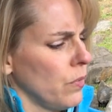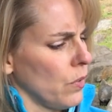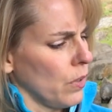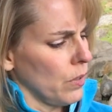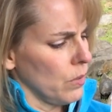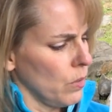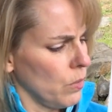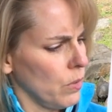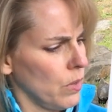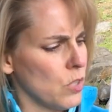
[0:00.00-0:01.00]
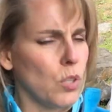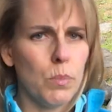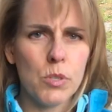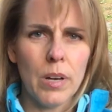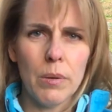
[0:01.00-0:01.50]
for the
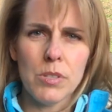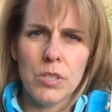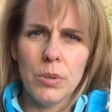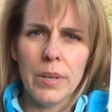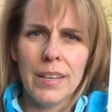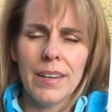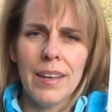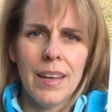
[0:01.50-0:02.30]
sculpture I was doing,